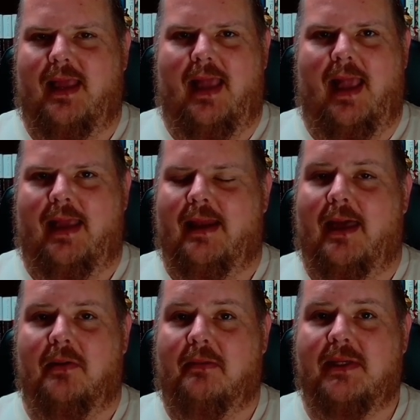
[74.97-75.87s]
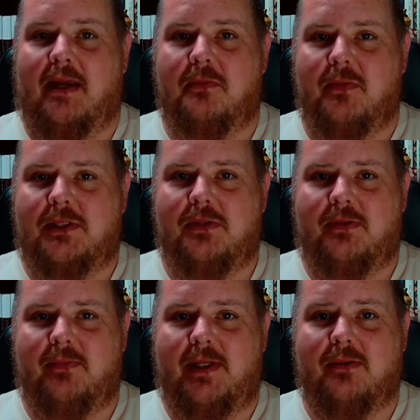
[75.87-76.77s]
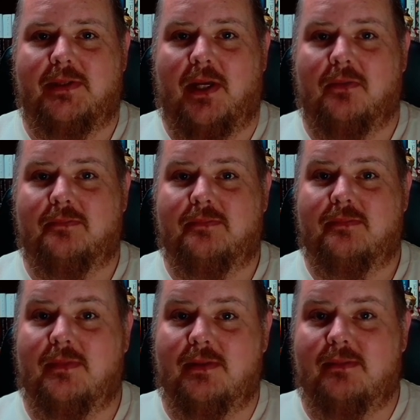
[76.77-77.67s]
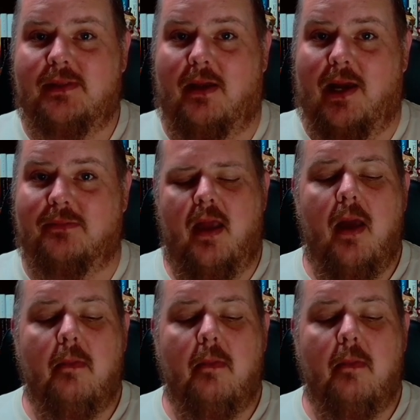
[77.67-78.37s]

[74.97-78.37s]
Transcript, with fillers: and I don't have time to reshoot the video, so YOLO!